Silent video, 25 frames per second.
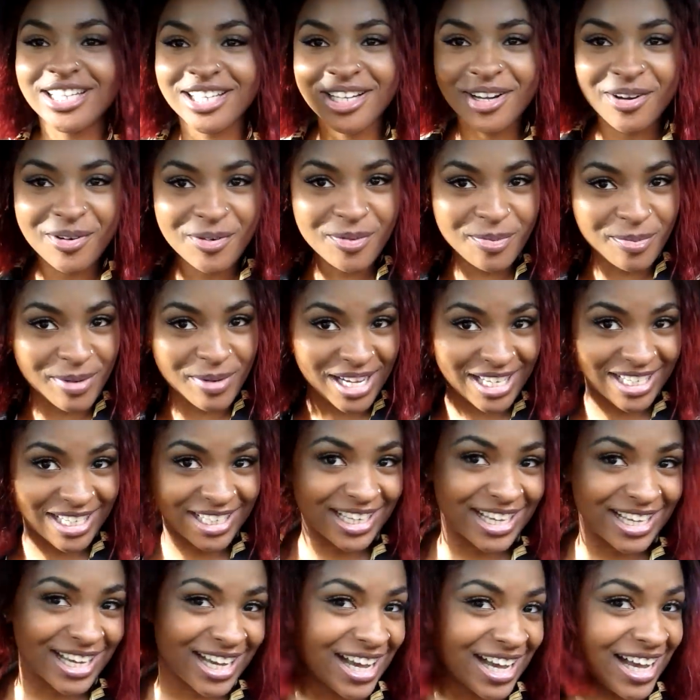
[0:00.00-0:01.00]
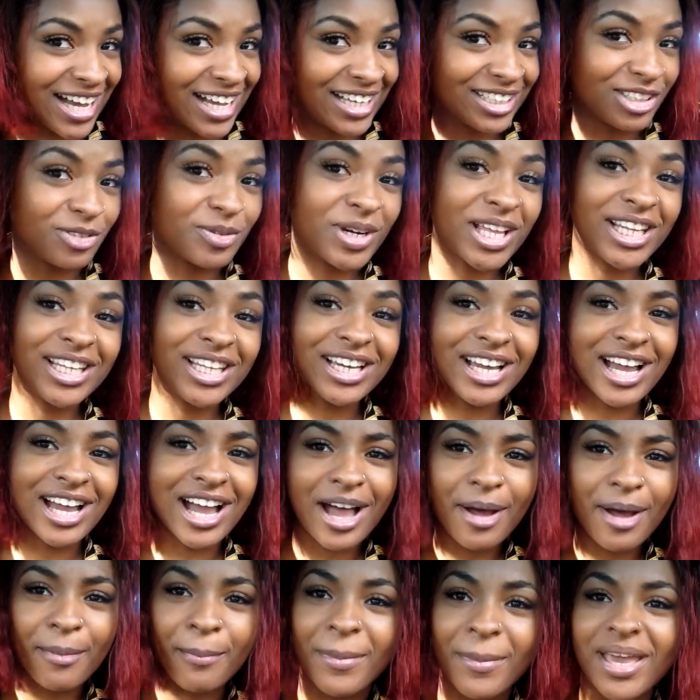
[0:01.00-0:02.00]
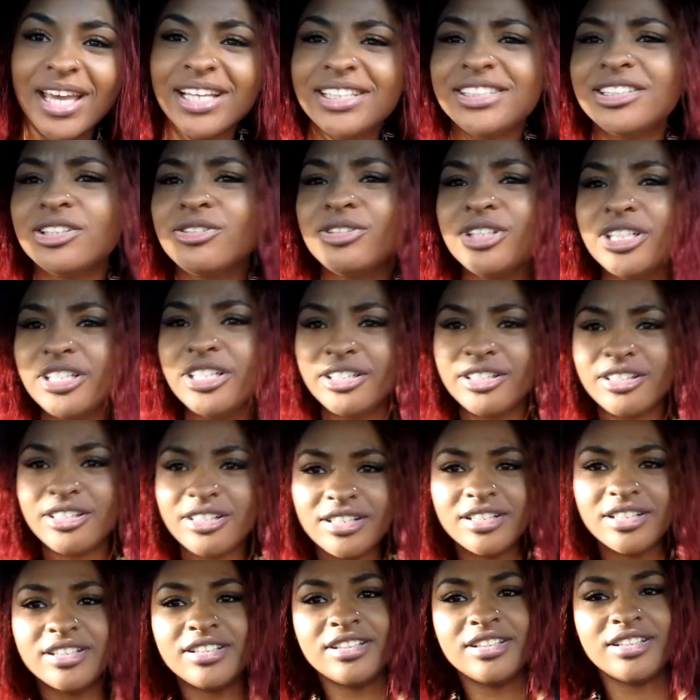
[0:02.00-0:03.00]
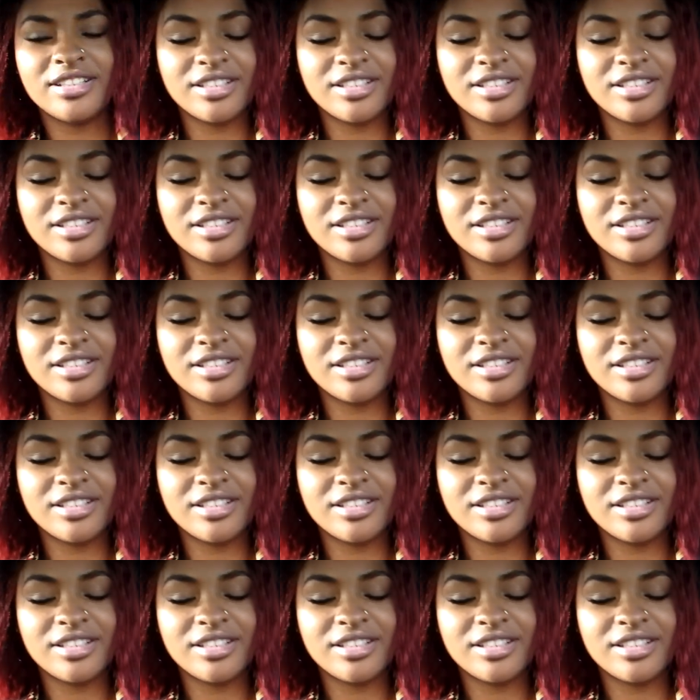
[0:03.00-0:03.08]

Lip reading: Oh my god, do I look a hot mess on here, y'all?